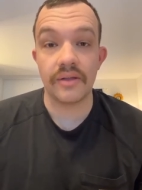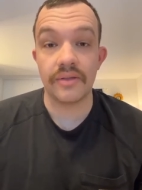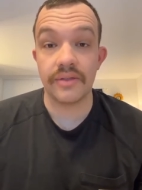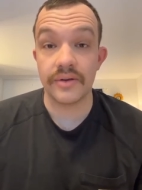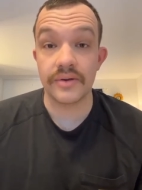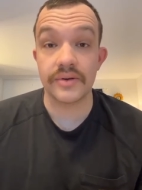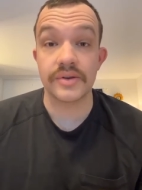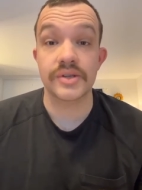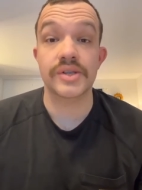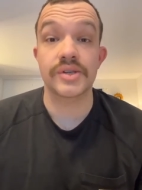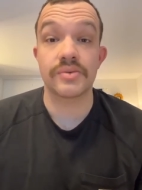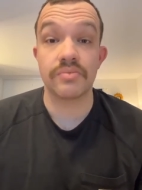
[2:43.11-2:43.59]

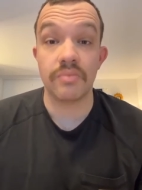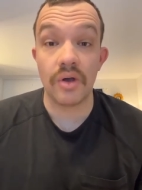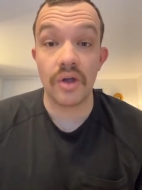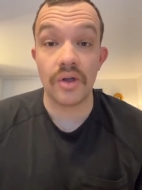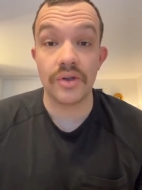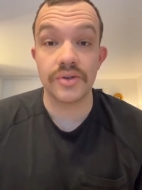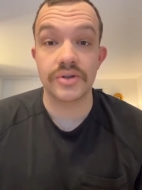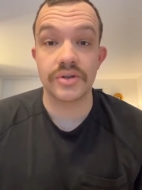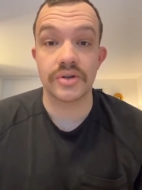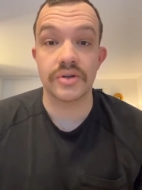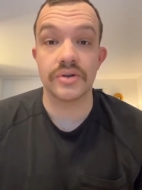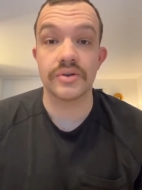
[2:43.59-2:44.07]
They're a
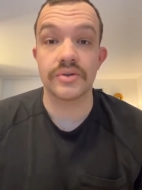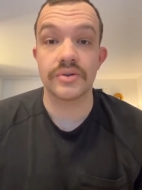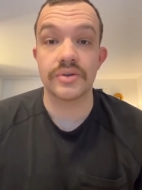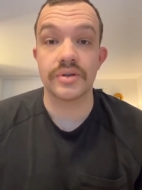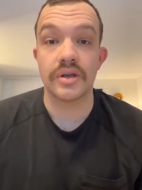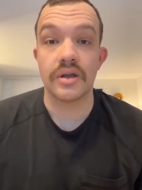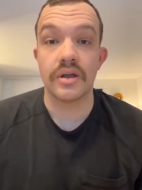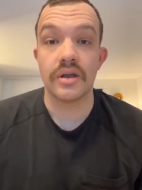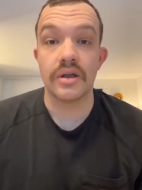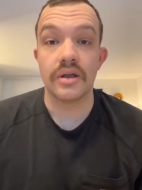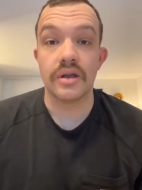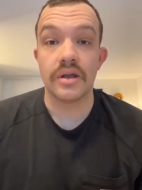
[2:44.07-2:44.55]
small church,
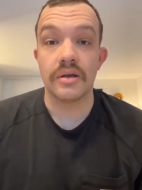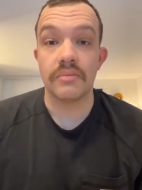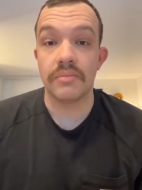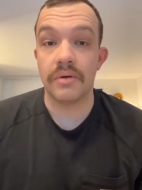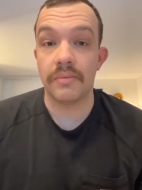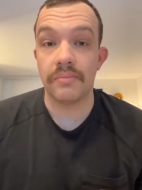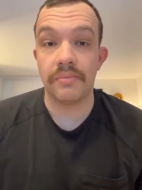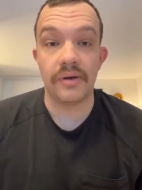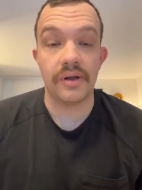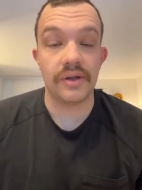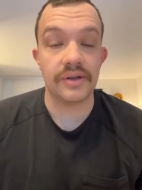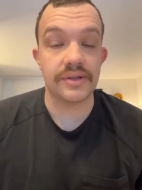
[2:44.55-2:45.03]

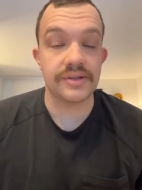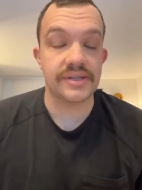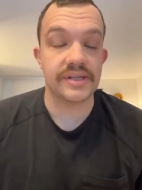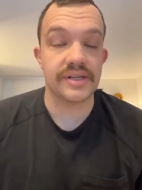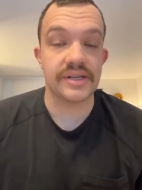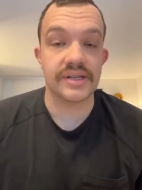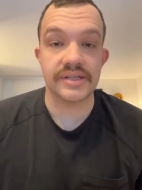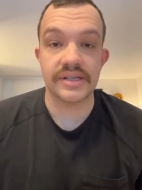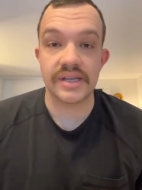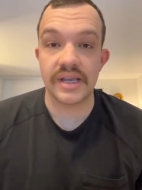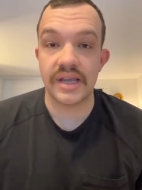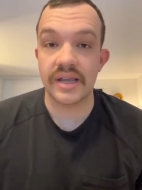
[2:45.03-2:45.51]
but Paul
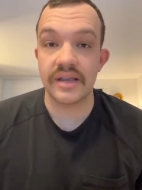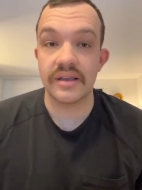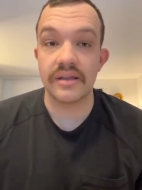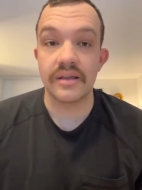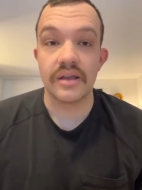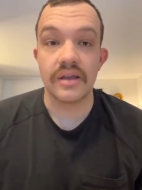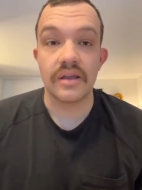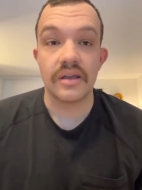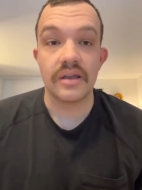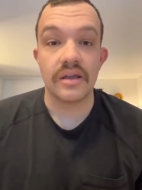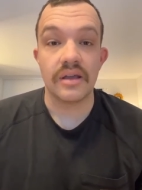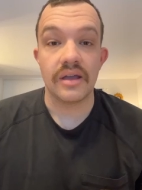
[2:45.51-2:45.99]
says, hey,
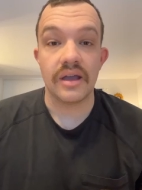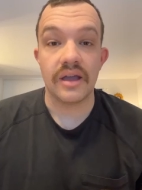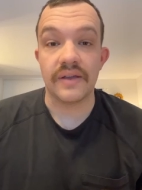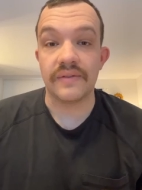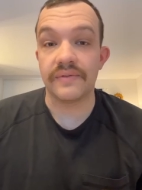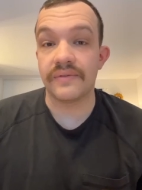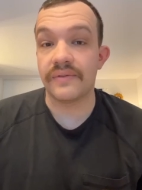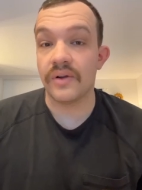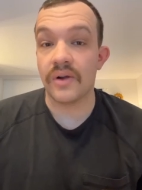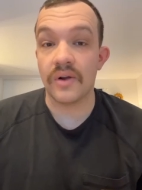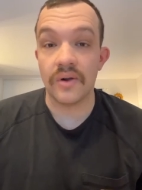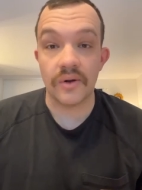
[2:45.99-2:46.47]

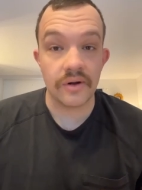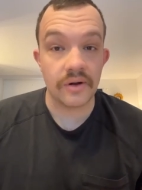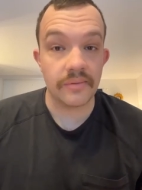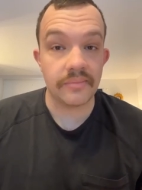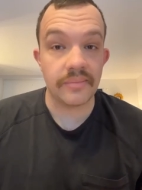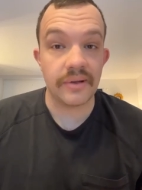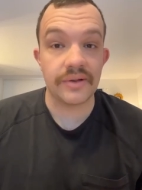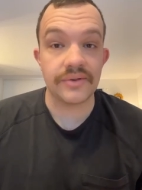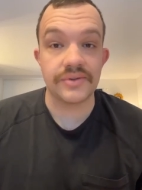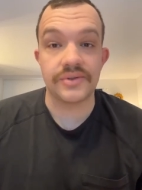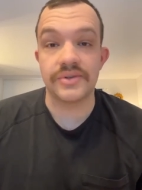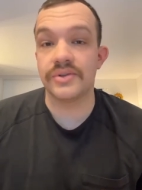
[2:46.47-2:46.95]
I've heard
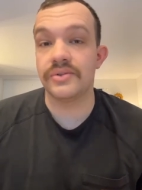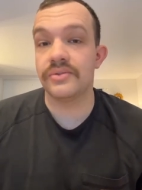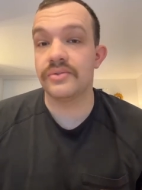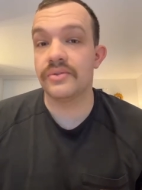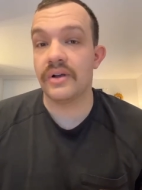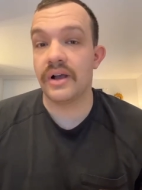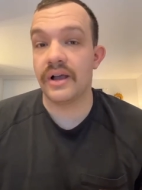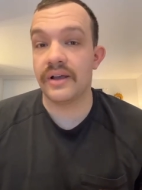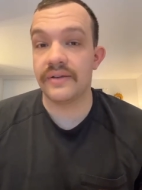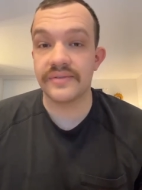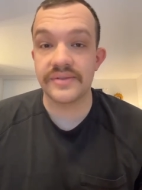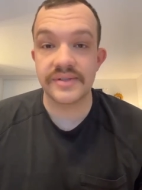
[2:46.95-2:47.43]
about you,
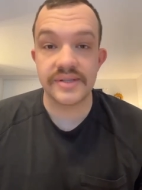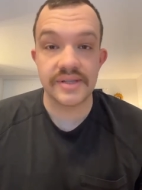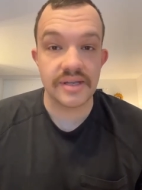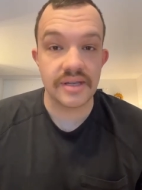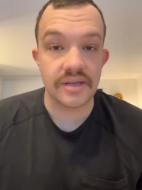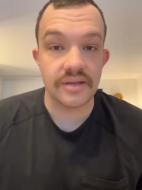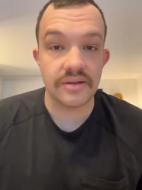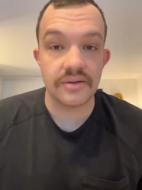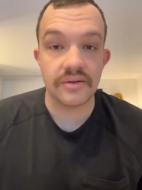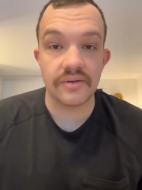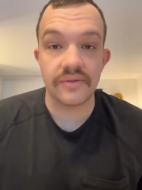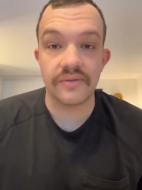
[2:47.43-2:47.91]
I've
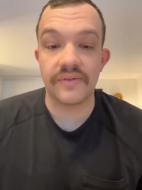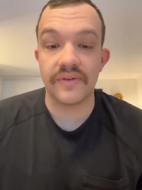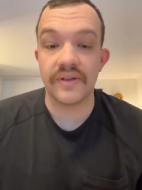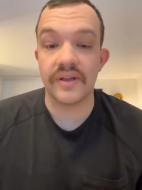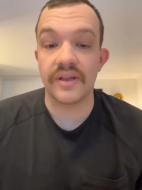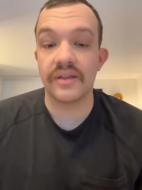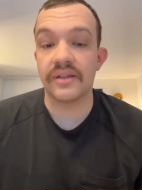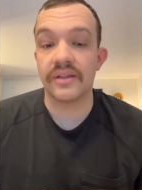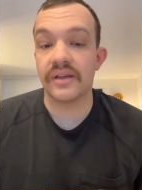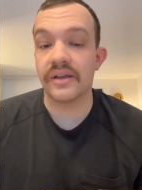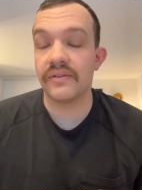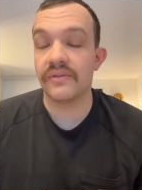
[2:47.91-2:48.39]
seen your
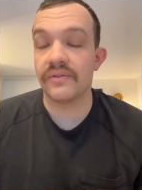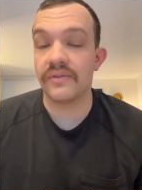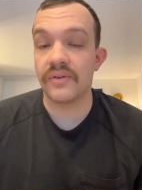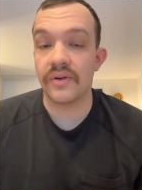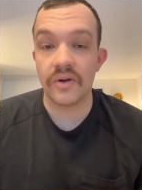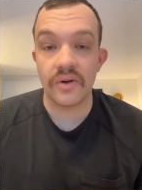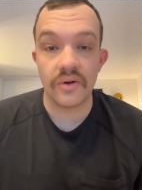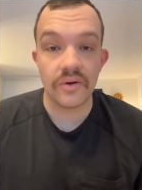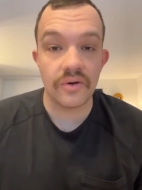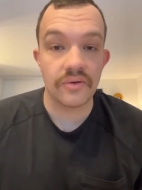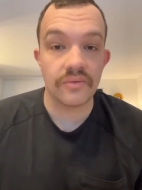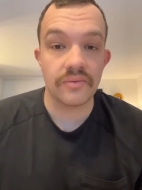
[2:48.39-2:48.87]
faith, I've
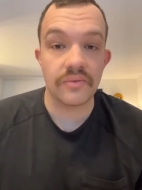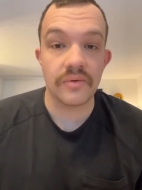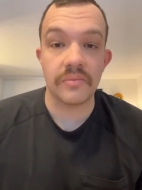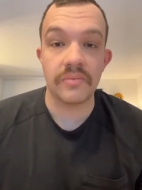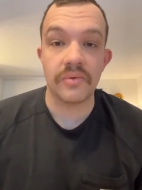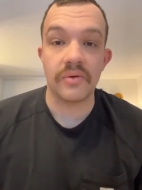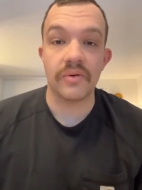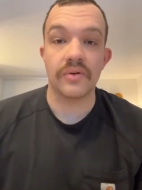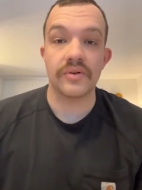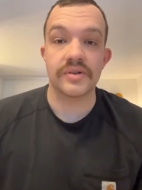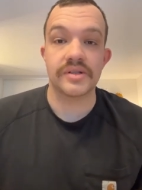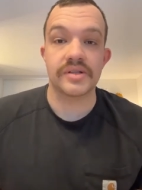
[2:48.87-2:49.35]
heard
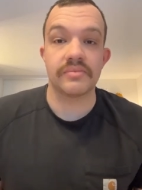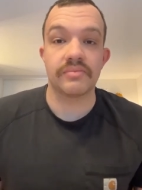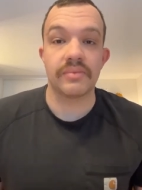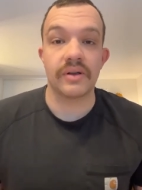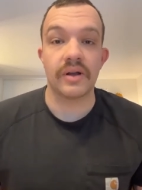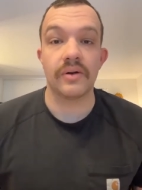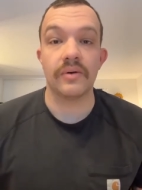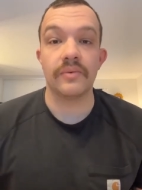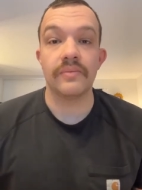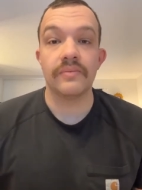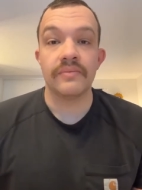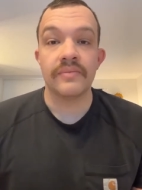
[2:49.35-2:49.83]
reports
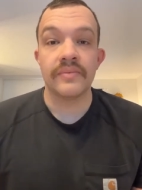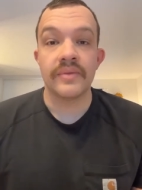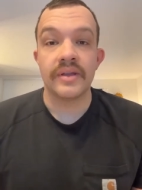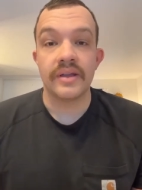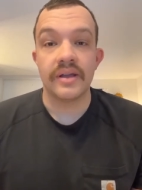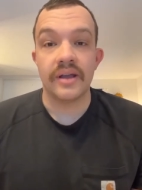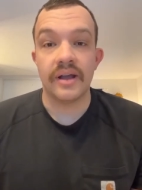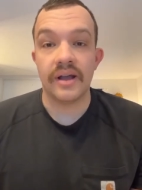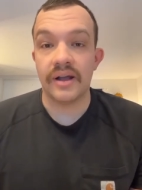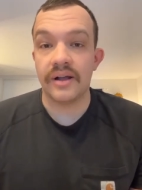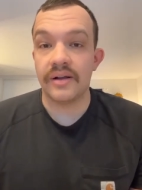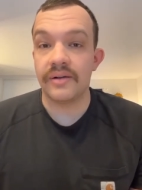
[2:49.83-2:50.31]
about
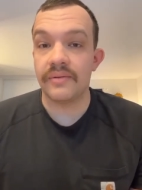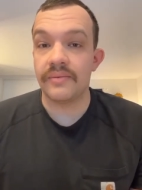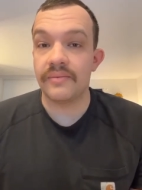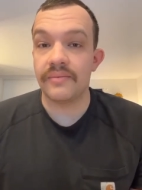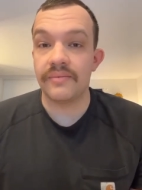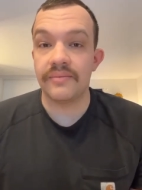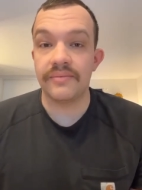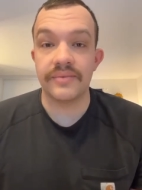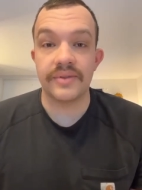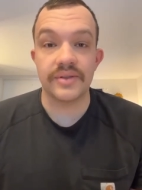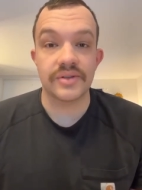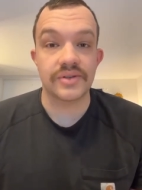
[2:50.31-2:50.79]

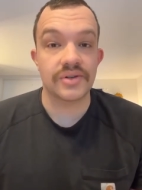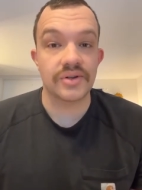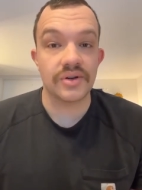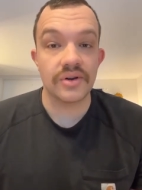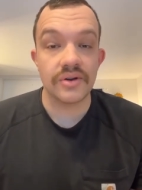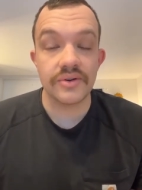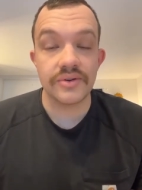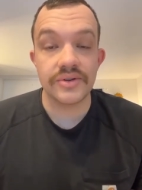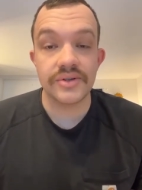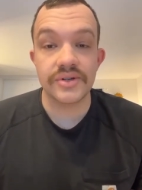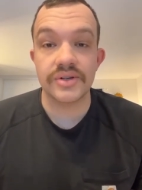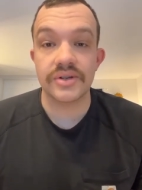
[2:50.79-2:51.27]
the
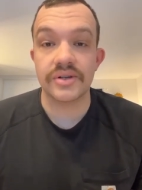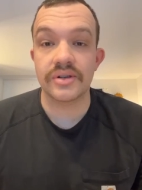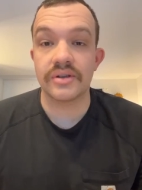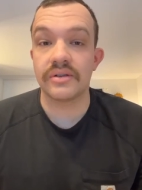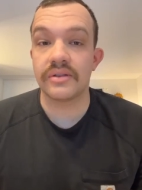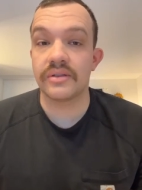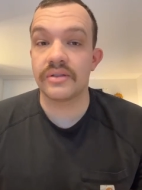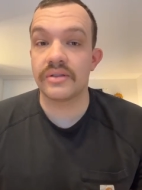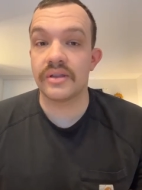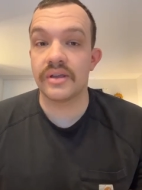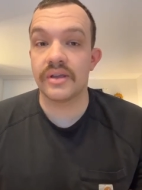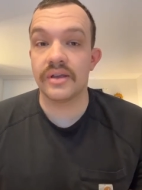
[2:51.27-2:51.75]
church,
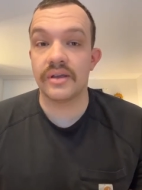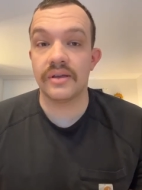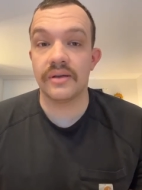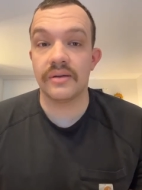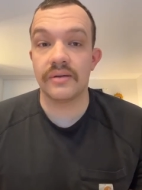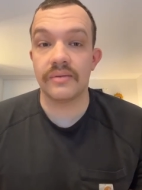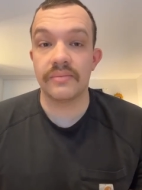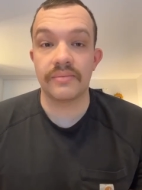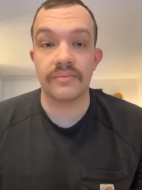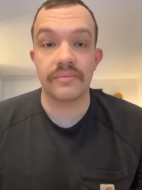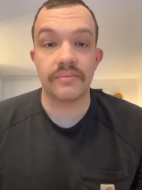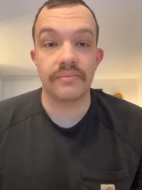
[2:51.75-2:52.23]

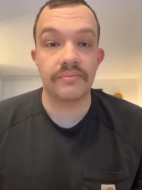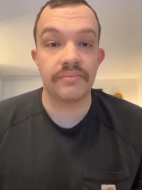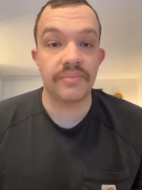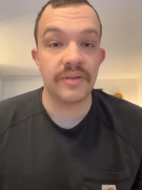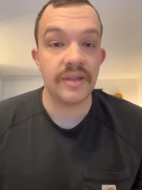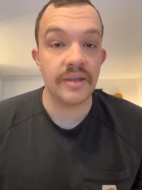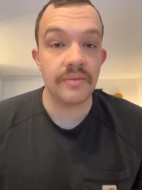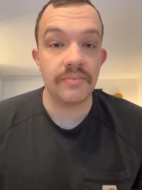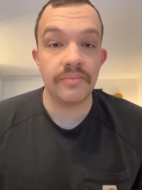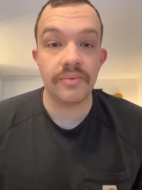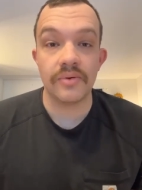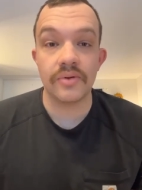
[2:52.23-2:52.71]
the
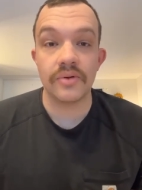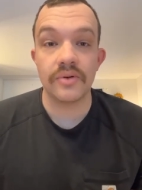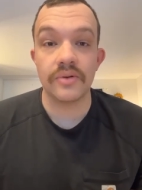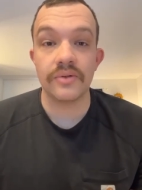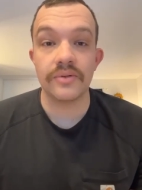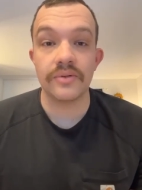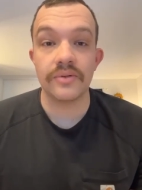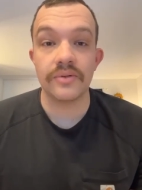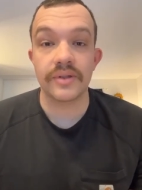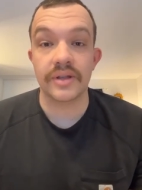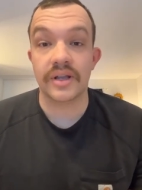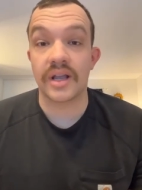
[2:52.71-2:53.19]
people,
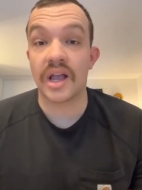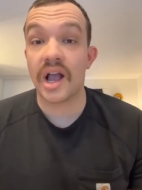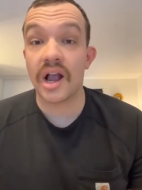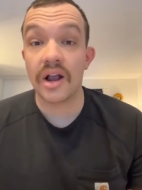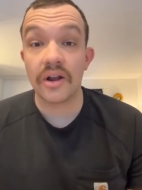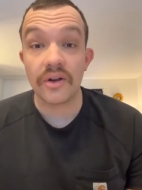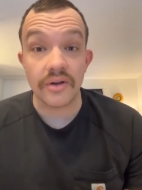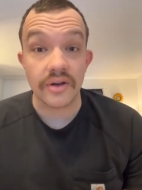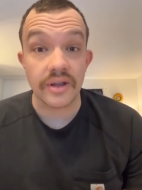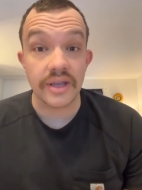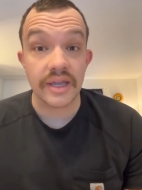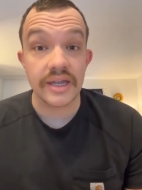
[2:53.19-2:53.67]
the
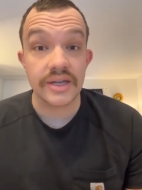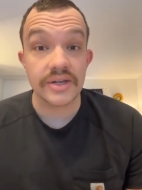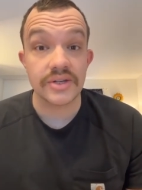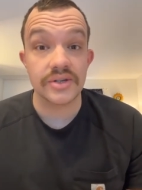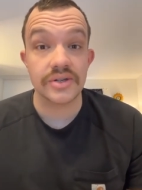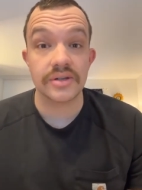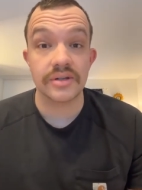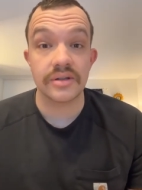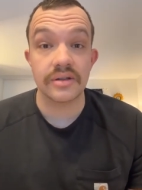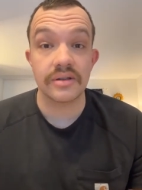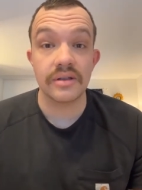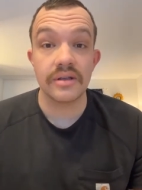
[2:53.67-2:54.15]

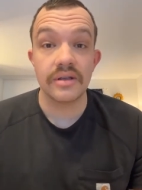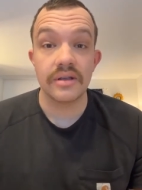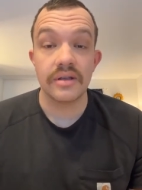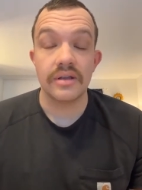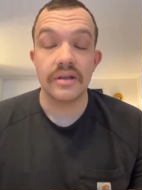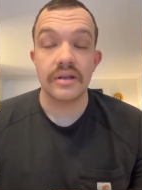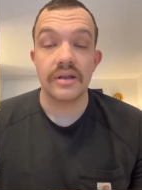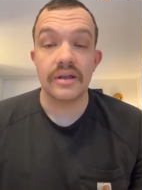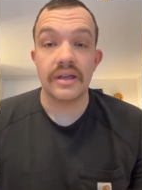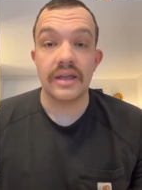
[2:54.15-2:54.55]
congregation,